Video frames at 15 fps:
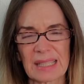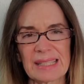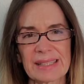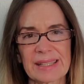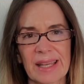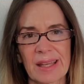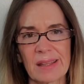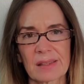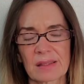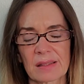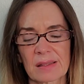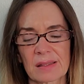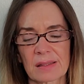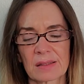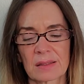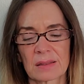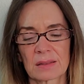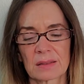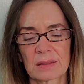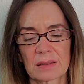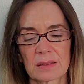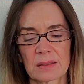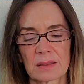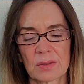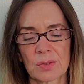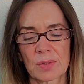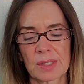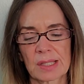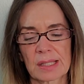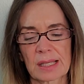Intense. I
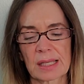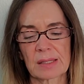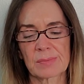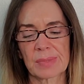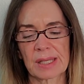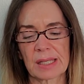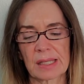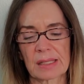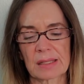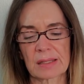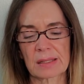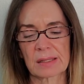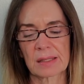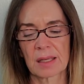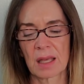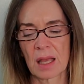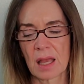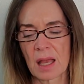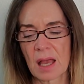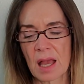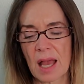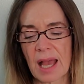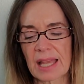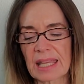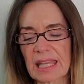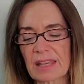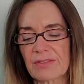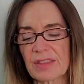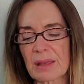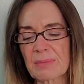wonder what sign Pete is. I
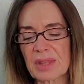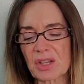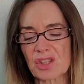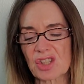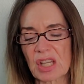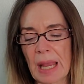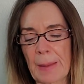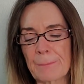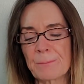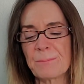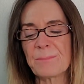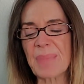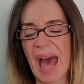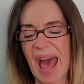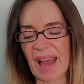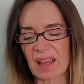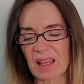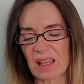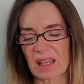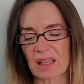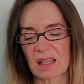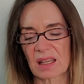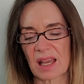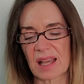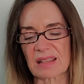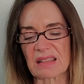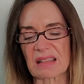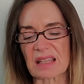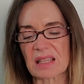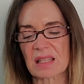give them their shame back as
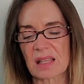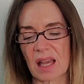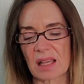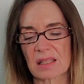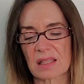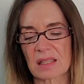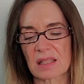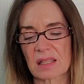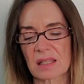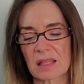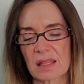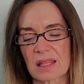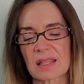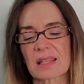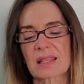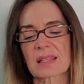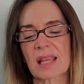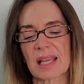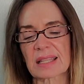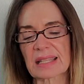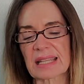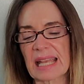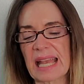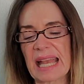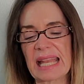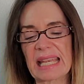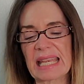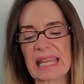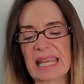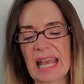disgust. The disgust
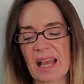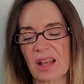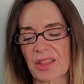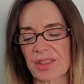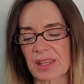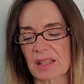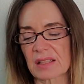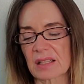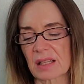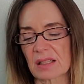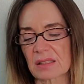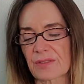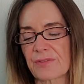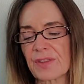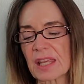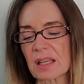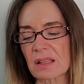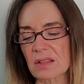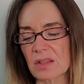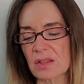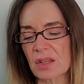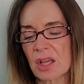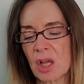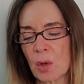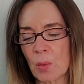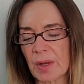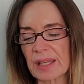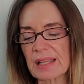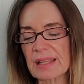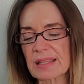any healthy adult feels
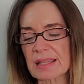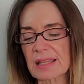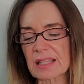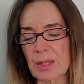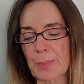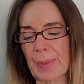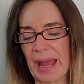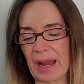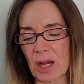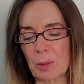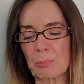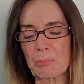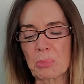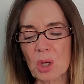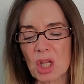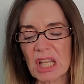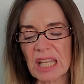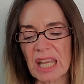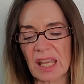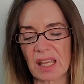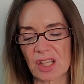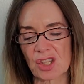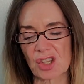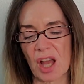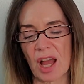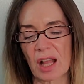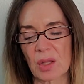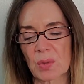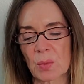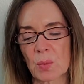when he sees a parent bullying a
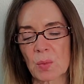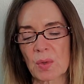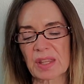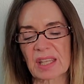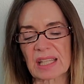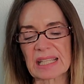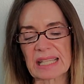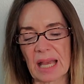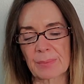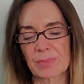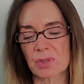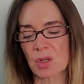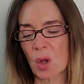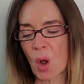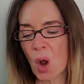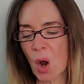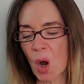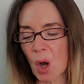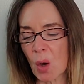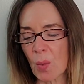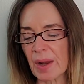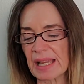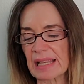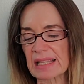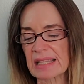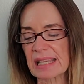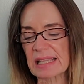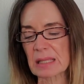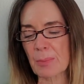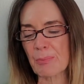child with contempt, or when he
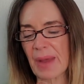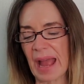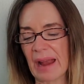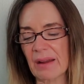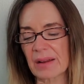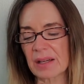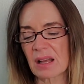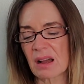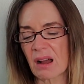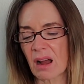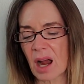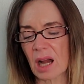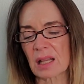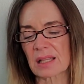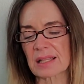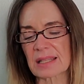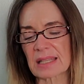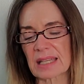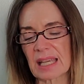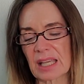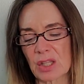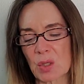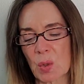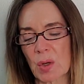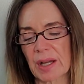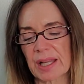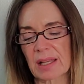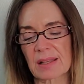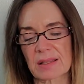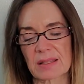sees a parent heartlessly
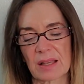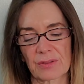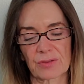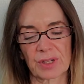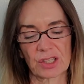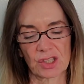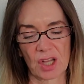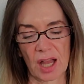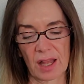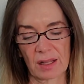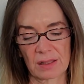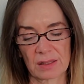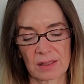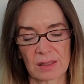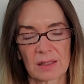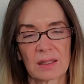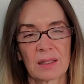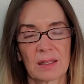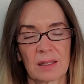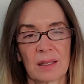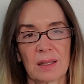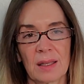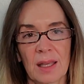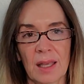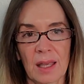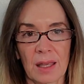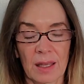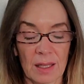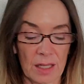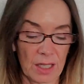ignoring a suffering child.
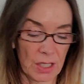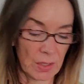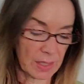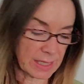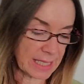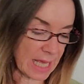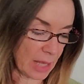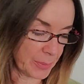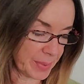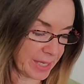You can tell